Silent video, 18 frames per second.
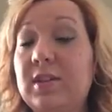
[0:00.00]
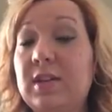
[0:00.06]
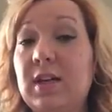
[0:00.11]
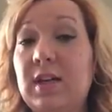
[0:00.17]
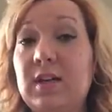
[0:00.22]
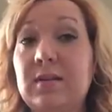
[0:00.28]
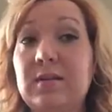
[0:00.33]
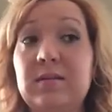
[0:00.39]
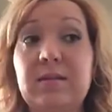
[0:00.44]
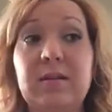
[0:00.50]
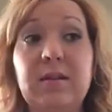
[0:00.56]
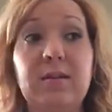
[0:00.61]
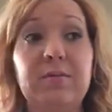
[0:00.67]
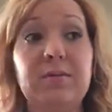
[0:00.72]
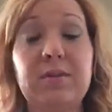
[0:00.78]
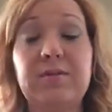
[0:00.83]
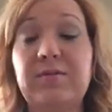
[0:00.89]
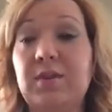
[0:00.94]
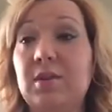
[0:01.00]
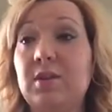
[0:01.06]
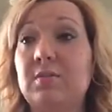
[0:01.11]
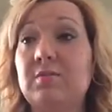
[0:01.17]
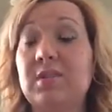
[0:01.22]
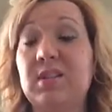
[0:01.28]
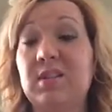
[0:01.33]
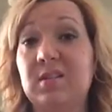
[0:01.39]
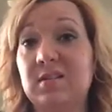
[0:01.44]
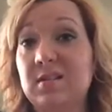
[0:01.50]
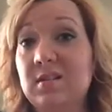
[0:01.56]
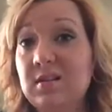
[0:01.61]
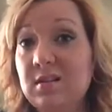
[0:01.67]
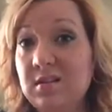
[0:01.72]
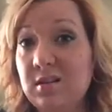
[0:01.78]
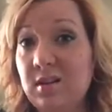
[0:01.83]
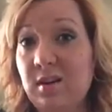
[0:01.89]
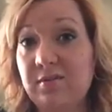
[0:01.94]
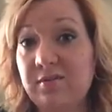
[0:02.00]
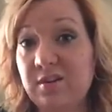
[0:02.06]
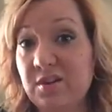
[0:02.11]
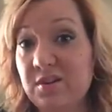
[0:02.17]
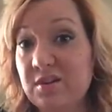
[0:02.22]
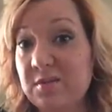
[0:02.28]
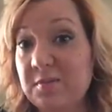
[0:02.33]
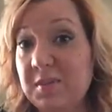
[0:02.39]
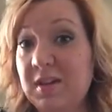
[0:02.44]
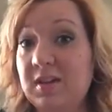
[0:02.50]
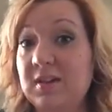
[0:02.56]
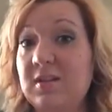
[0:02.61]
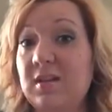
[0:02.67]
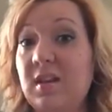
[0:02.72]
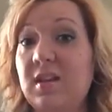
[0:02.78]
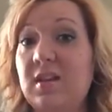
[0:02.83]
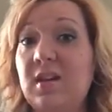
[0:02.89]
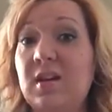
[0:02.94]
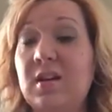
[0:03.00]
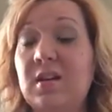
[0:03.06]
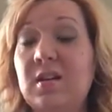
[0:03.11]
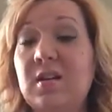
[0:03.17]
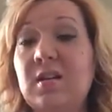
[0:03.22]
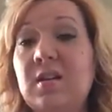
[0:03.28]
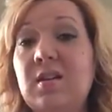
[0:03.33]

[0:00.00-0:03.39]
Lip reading: And honestly, I was very resistant at first because I thought